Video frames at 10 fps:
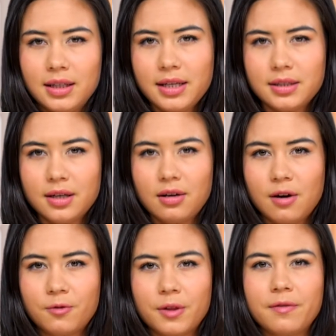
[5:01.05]
Let's kick
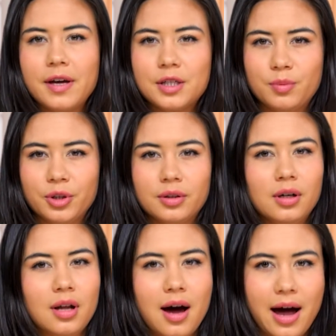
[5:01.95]
off with Facebook, a
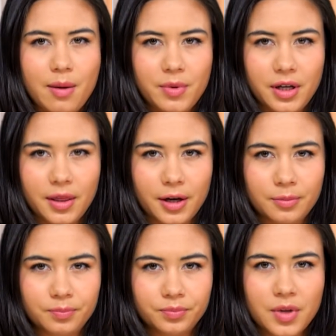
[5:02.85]
lot happening there.